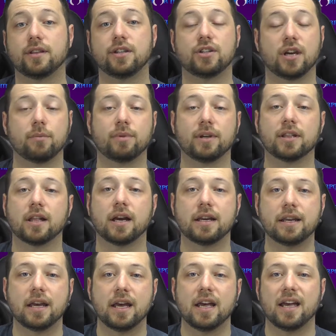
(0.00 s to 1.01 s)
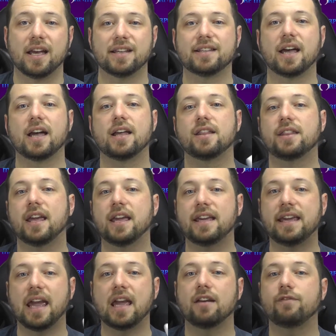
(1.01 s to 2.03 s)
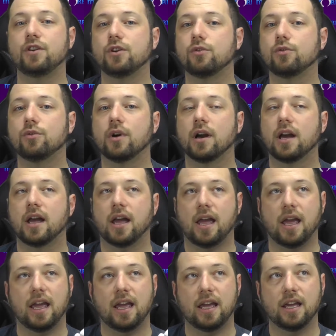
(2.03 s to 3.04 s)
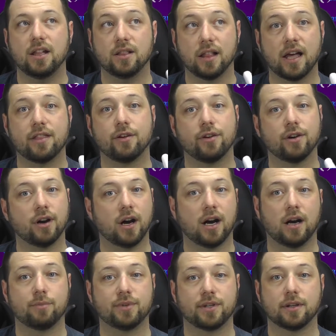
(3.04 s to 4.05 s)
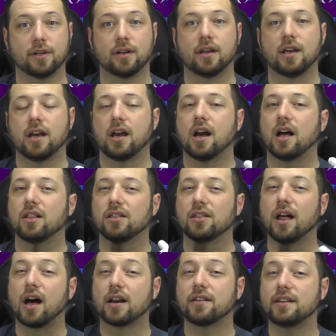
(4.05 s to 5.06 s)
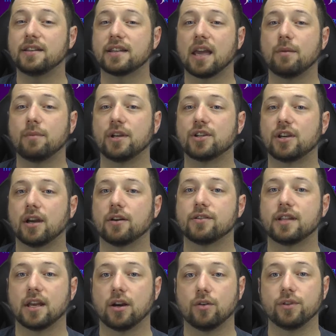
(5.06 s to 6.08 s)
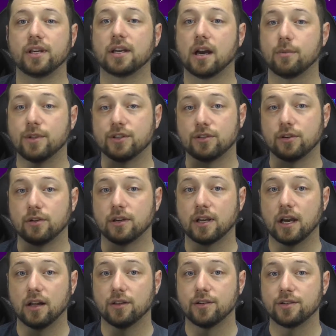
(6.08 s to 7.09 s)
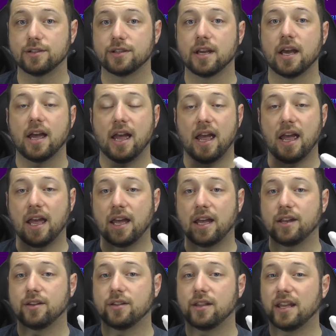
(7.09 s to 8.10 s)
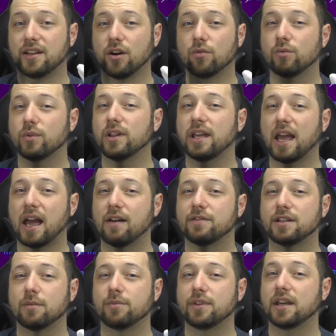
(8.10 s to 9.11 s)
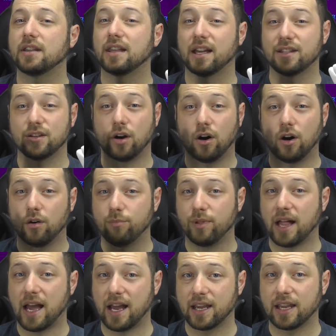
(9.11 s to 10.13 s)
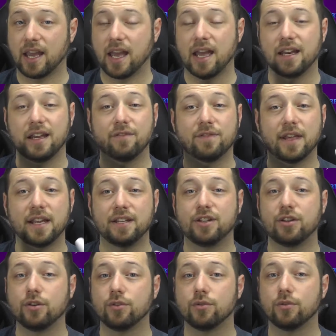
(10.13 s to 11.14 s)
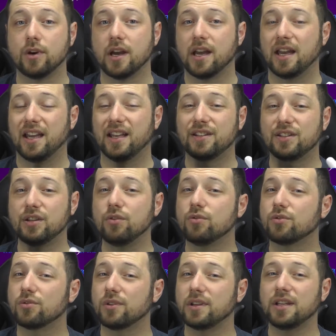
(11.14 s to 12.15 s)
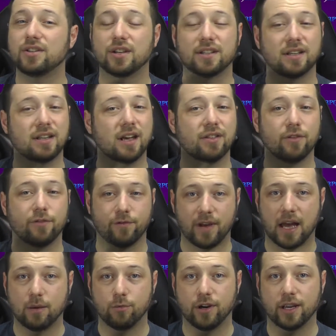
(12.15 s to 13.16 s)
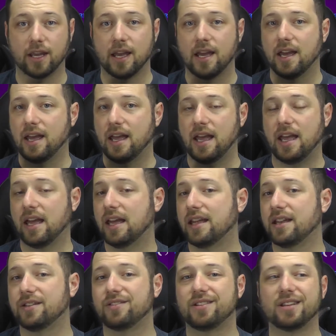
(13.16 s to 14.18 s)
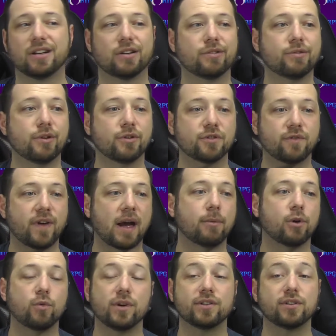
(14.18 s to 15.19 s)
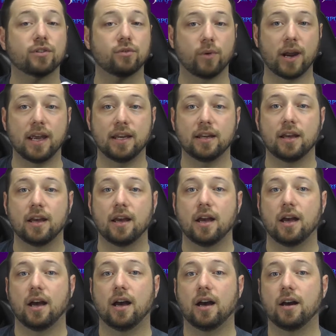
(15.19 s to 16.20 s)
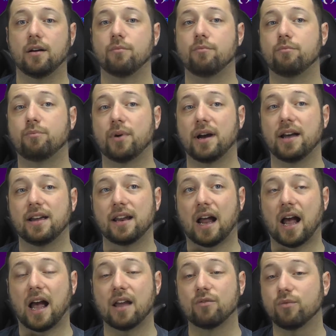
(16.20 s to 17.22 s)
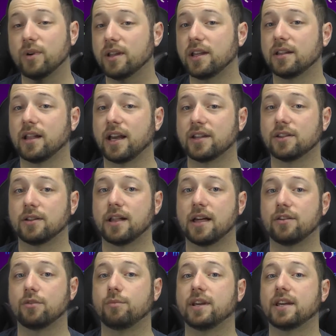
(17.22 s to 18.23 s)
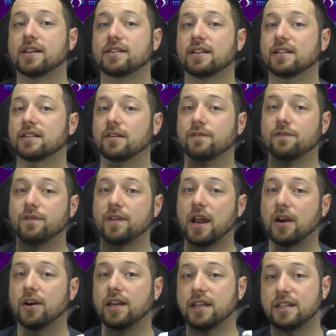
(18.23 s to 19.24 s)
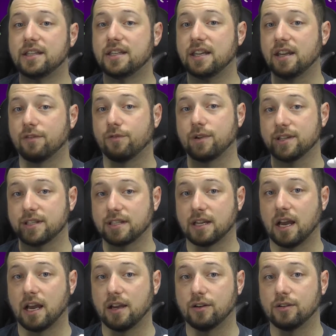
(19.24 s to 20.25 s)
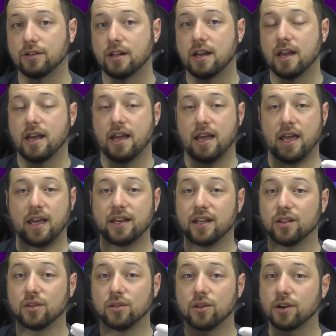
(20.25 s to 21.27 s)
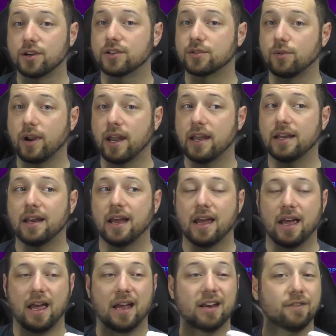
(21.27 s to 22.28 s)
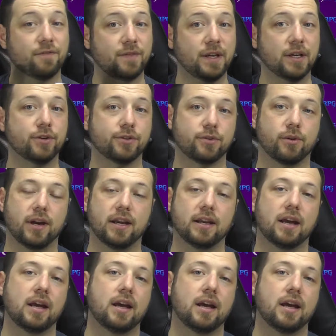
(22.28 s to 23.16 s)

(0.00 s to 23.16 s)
the Champion line is that they gave you a leather option. A lot of these gaming chairs, they only come in certain colors, and they don't really have something that's all black, and if they do, it's usually just another fabric, and you know, those fabric ones are great, but I really like the leather because it's a very different style, and it looks great, and it feels great.